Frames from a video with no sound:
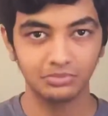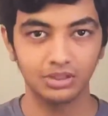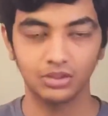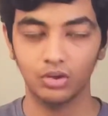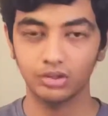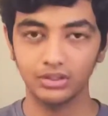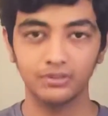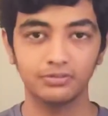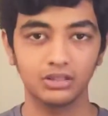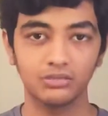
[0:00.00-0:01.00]
The only
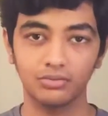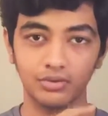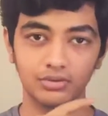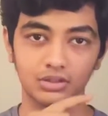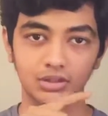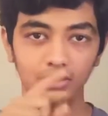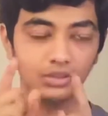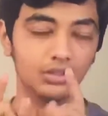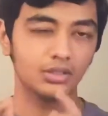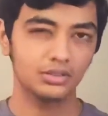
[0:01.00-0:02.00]
difference was the
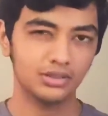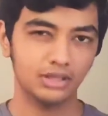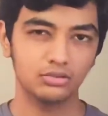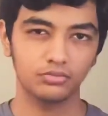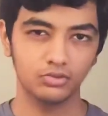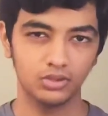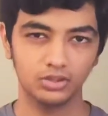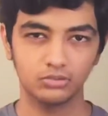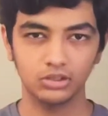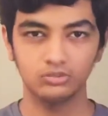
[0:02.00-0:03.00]
size of the
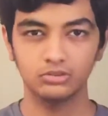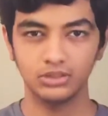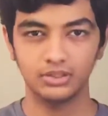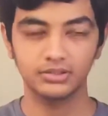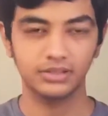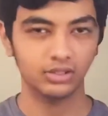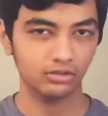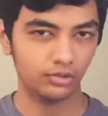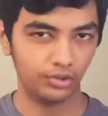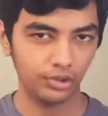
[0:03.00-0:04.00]
display. Yeah, that's
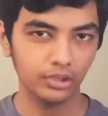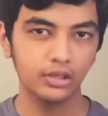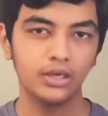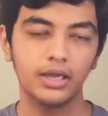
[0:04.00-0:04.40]
all.